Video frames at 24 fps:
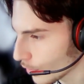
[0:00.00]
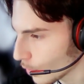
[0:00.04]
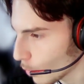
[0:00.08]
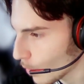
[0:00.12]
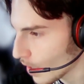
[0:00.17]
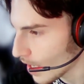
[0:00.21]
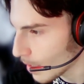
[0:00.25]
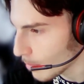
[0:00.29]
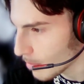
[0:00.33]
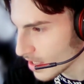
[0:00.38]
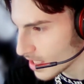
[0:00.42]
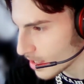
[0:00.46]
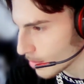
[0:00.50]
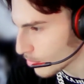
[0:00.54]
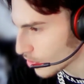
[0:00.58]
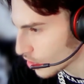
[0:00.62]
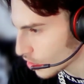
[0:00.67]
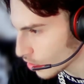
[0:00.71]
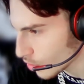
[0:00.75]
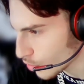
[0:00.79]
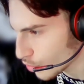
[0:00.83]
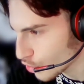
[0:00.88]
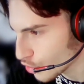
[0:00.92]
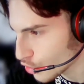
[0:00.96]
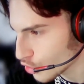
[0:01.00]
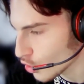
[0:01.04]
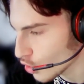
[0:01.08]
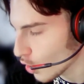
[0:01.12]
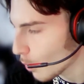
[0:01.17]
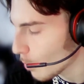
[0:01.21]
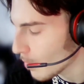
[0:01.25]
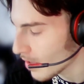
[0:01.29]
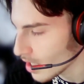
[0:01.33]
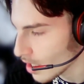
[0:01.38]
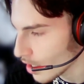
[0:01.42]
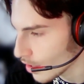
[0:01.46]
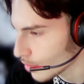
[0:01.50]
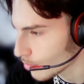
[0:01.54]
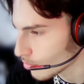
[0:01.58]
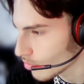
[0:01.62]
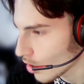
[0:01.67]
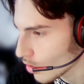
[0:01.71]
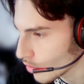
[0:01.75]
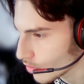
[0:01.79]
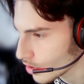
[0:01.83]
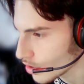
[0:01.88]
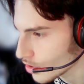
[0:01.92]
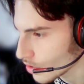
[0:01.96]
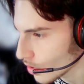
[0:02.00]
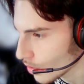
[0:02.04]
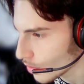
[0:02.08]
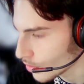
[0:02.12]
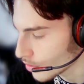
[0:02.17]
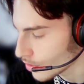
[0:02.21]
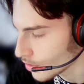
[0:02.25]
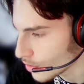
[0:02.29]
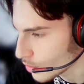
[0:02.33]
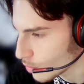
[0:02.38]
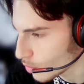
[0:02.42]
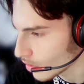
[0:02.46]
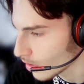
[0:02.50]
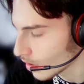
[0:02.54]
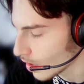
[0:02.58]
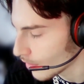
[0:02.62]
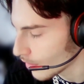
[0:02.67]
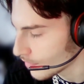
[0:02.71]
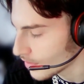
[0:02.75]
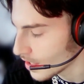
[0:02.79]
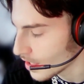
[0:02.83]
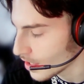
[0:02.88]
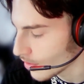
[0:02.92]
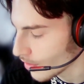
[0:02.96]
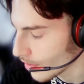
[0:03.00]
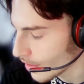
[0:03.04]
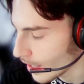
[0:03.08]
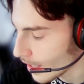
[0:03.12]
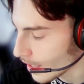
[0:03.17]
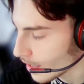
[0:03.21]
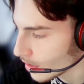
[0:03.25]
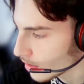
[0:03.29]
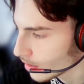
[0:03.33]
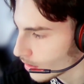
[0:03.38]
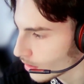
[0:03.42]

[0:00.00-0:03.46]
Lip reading: the way? Because I'm sure so many other brokerage owners would love to hear that.